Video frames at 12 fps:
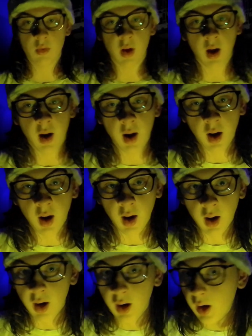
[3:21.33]

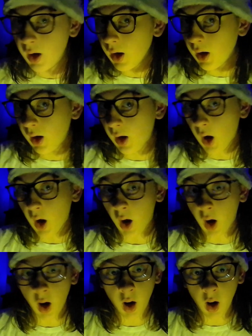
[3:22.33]

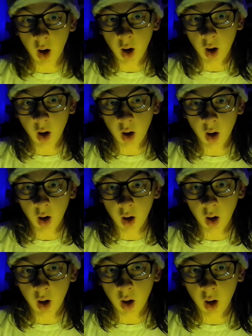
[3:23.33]

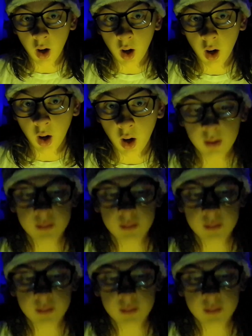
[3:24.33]
Nobody speaks.